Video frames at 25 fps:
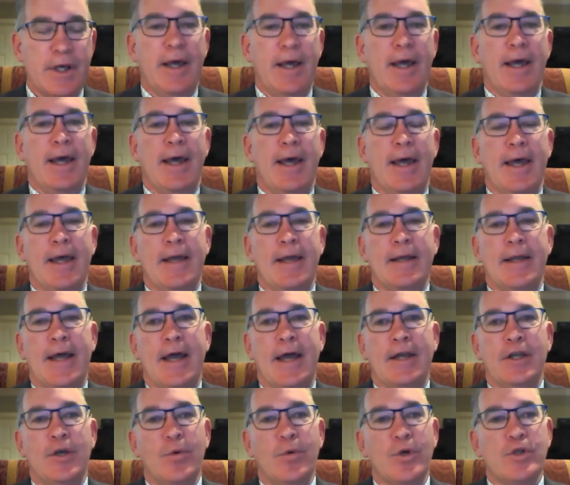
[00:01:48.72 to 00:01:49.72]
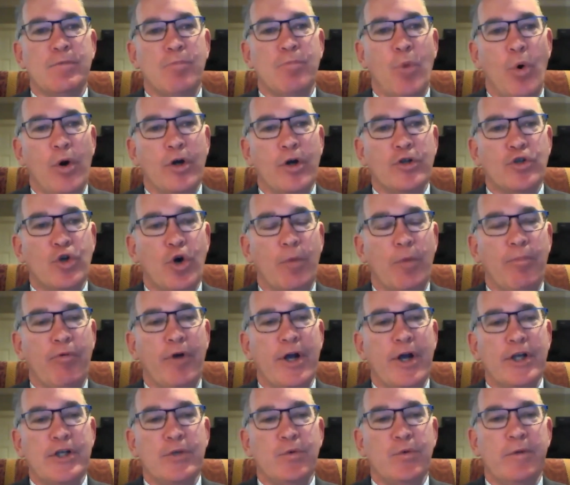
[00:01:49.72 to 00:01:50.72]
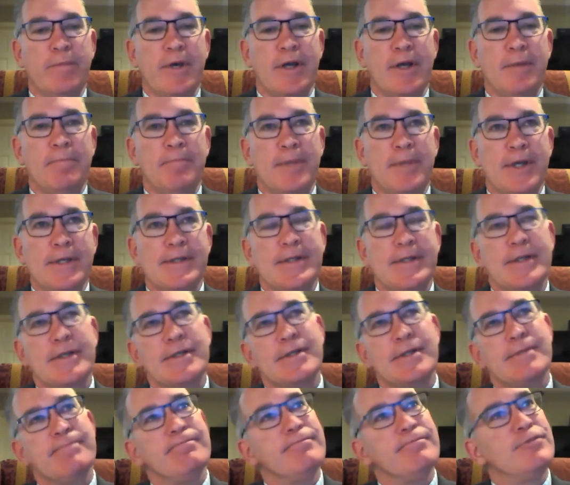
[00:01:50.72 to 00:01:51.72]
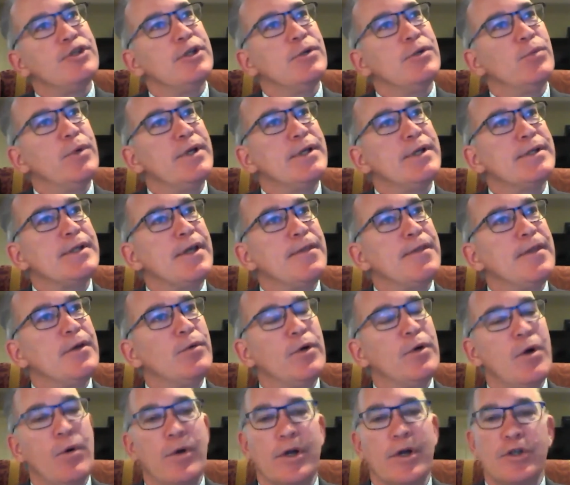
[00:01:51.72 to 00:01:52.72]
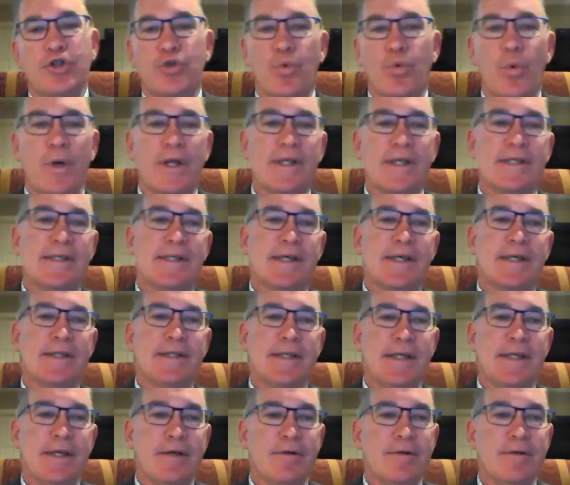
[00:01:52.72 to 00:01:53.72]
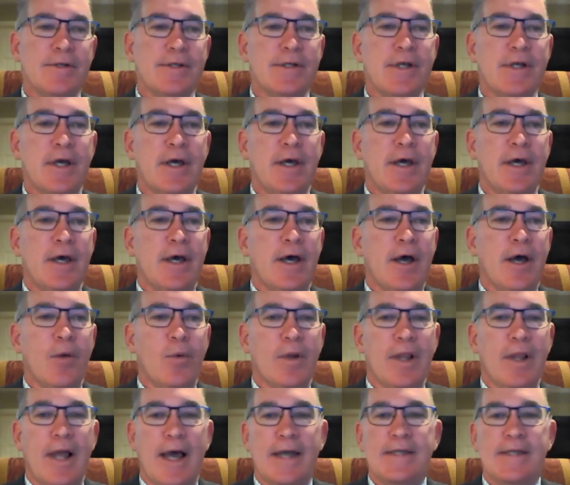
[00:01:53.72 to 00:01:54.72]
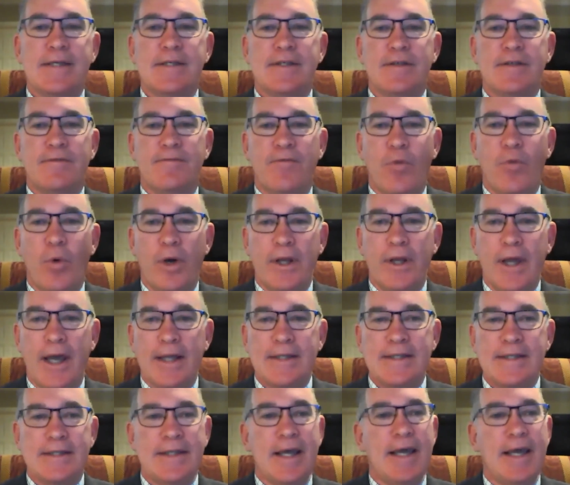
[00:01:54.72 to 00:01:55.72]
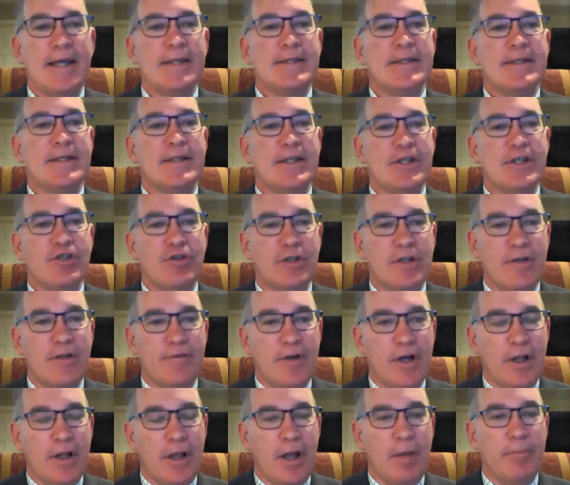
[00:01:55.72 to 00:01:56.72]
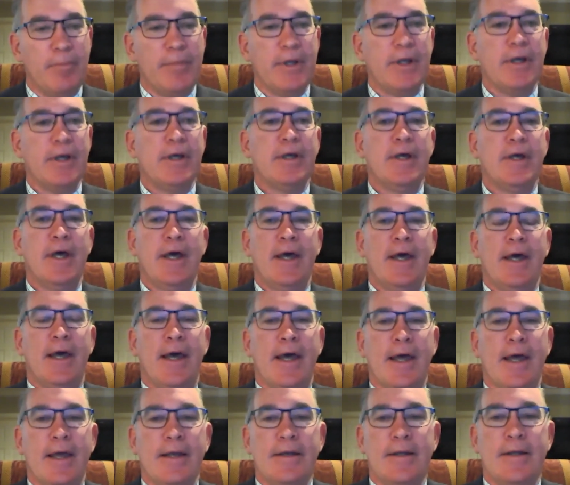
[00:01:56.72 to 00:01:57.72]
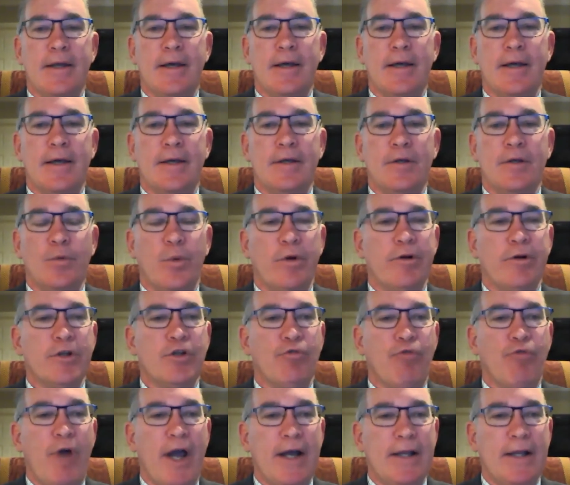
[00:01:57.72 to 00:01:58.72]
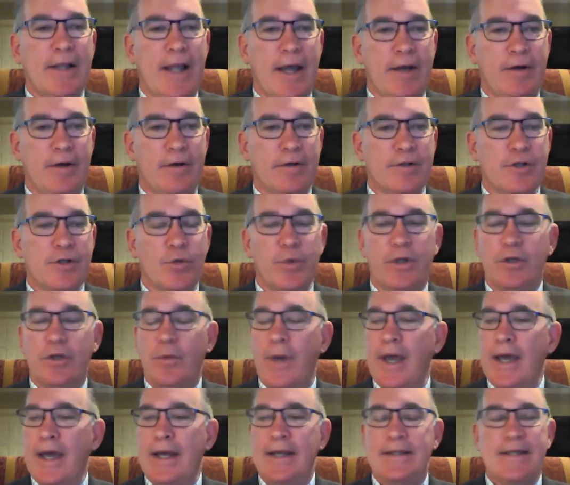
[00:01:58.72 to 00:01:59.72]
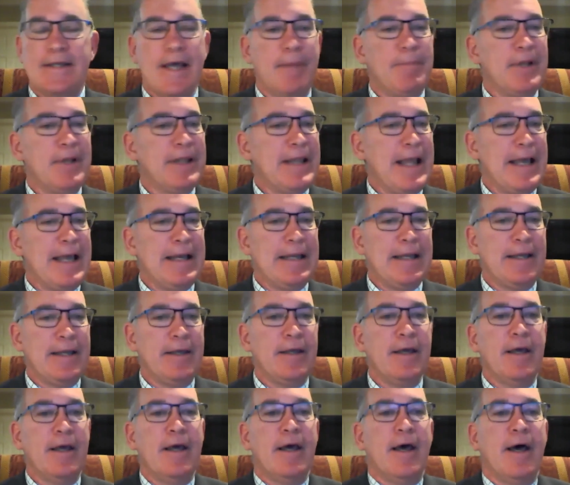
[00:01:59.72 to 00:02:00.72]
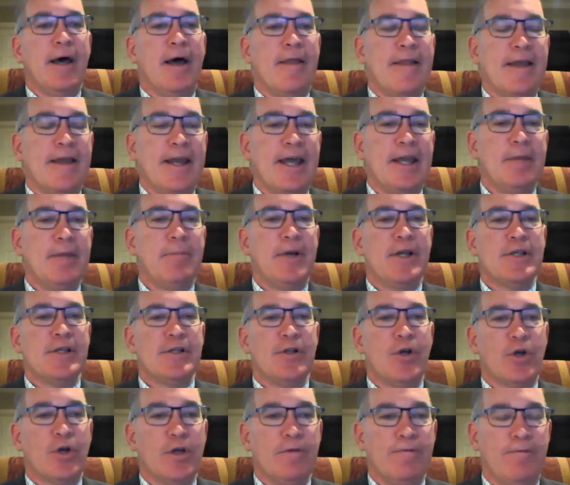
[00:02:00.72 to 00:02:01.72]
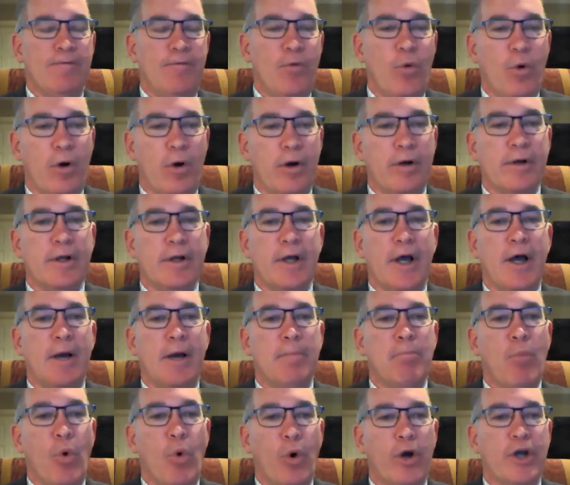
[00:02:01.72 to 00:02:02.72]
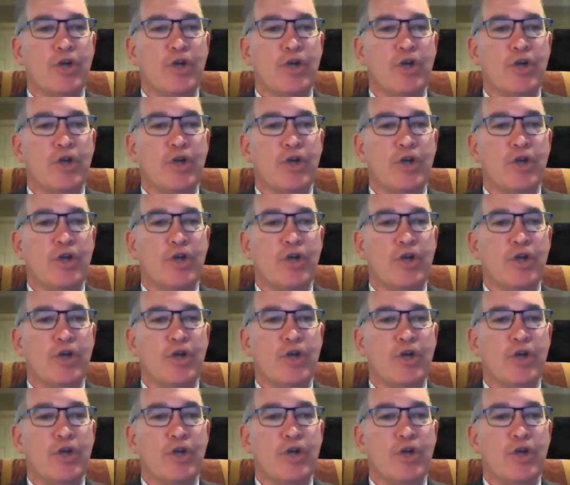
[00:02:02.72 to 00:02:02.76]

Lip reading: And at U.S. Mortgage Corporation, we've been in business, gee whiz, I think we're going on 26 years. We're licensed in 48 states, the District of Columbia, and we're a direct lender. So we can do any type of lending that anybody's looking for, mortgage